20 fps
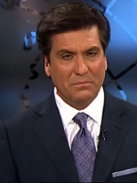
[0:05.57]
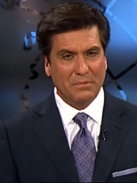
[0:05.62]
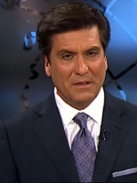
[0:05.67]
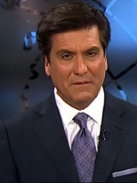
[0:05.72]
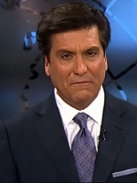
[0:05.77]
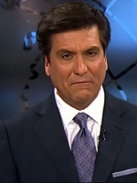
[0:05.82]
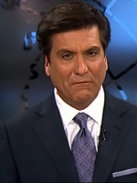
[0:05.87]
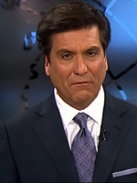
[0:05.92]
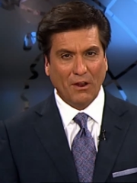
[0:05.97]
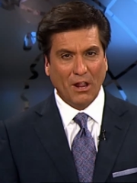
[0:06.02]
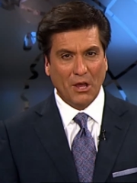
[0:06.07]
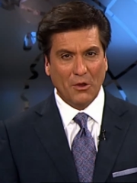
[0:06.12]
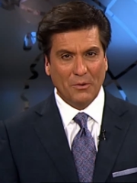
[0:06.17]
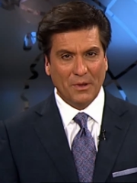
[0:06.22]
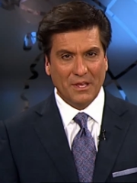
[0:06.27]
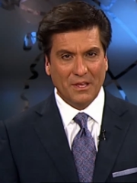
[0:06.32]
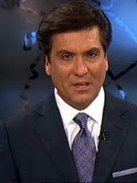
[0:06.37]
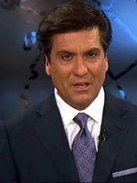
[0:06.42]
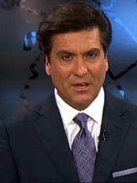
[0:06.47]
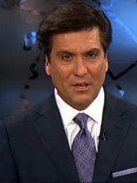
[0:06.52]
be
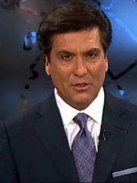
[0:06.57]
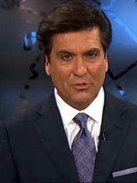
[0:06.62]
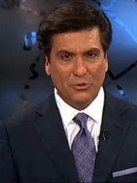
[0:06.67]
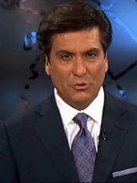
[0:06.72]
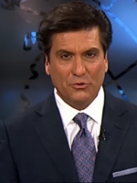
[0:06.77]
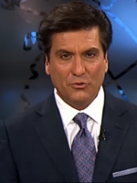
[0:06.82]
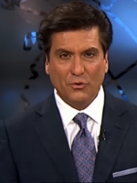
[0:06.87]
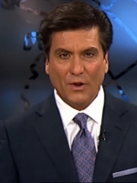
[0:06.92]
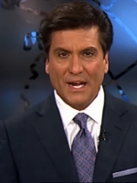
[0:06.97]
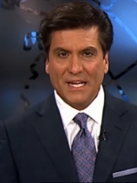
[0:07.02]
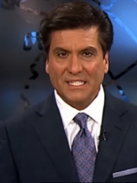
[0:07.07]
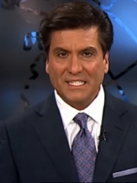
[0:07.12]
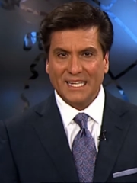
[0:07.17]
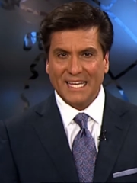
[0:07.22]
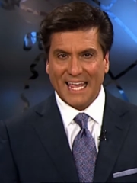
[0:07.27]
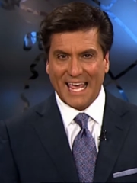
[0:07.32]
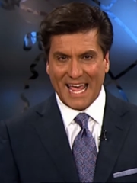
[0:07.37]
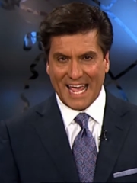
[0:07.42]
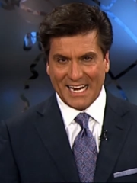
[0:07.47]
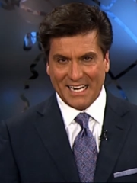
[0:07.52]
flowing through
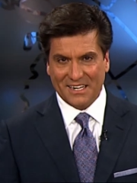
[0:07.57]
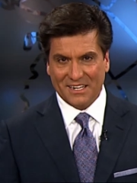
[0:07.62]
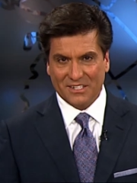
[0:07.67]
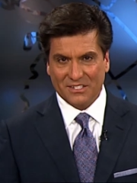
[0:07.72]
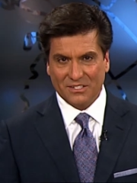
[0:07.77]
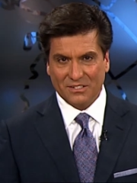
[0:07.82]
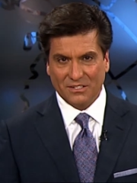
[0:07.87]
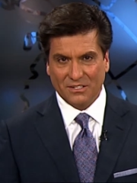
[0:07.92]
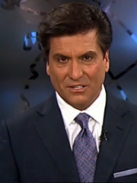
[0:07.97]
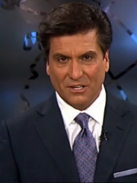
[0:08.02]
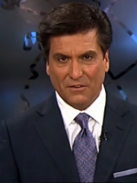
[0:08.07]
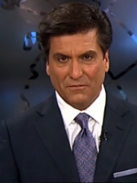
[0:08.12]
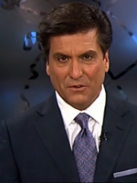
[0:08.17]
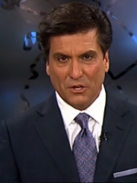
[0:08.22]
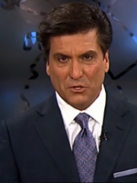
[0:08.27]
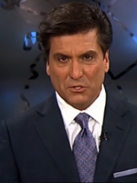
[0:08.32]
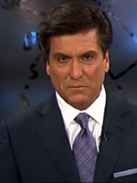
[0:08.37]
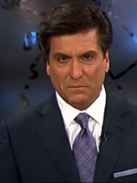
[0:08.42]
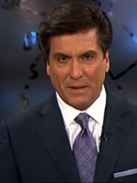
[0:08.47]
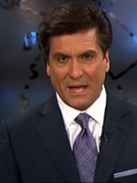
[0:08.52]
TransCanada's Gulf
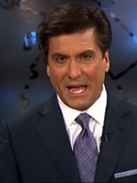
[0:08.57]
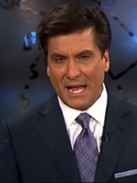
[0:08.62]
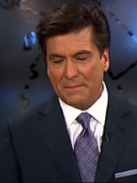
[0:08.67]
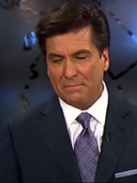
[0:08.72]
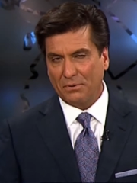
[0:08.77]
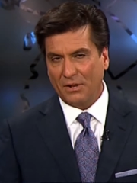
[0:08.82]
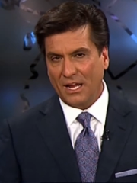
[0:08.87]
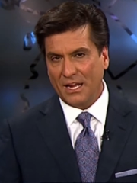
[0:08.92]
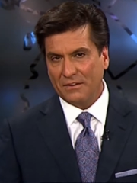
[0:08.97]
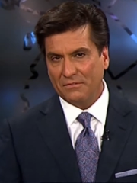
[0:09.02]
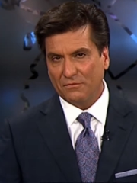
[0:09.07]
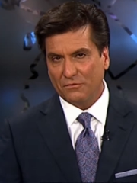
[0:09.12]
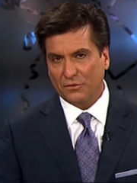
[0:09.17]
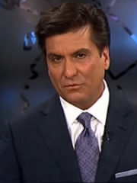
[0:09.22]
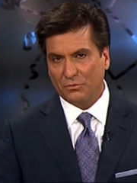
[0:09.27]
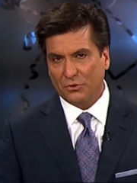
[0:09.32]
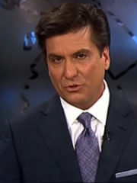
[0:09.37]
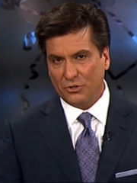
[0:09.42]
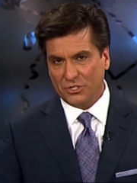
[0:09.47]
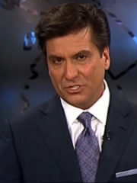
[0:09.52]
Coast pipeline
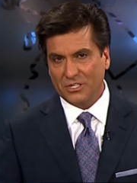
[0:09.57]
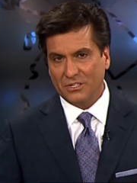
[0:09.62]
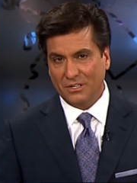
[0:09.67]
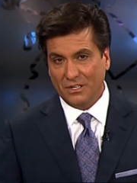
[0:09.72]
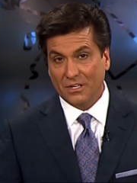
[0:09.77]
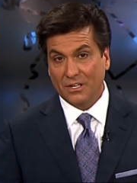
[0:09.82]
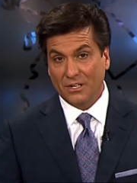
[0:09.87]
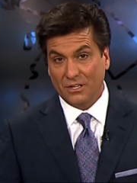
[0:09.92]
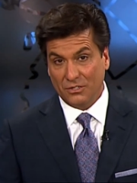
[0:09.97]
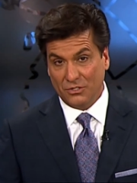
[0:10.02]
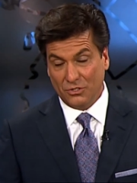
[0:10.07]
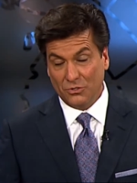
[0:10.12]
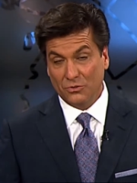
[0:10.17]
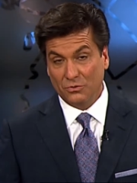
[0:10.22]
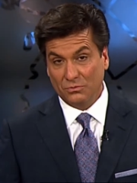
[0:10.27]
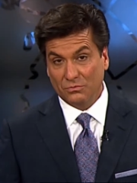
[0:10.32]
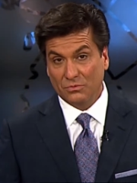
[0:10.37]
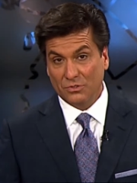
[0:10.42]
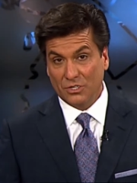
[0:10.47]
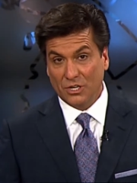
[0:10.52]
from Cushing
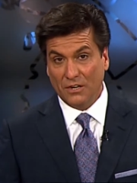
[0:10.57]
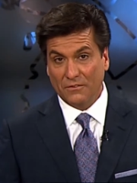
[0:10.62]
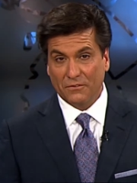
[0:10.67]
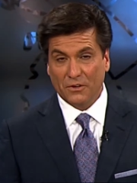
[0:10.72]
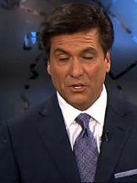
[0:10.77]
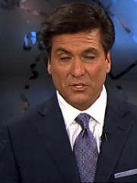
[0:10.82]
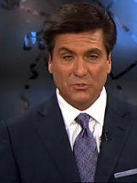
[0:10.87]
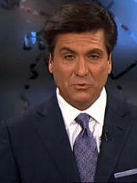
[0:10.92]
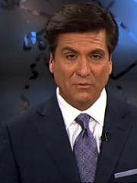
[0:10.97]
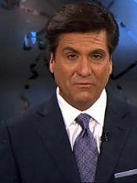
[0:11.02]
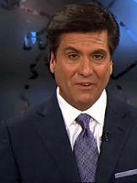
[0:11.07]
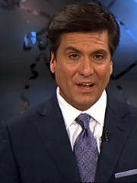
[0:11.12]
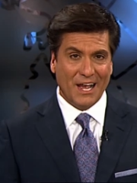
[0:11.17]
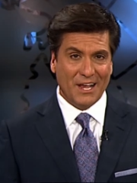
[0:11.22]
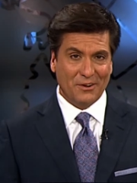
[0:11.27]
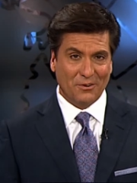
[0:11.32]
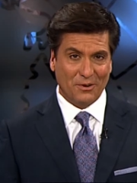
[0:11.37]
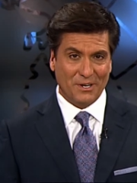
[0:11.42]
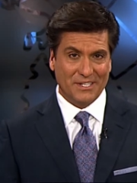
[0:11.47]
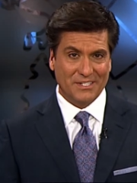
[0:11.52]
to Gulf Coast
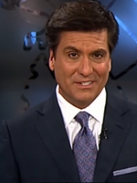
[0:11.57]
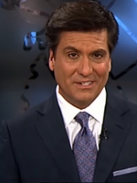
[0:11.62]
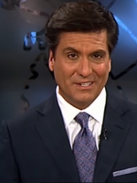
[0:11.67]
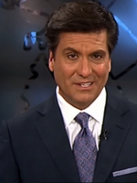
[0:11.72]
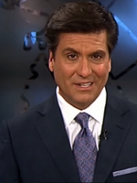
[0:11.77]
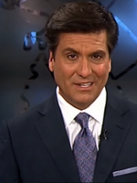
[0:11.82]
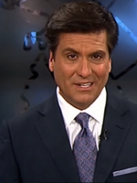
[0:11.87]
refineries.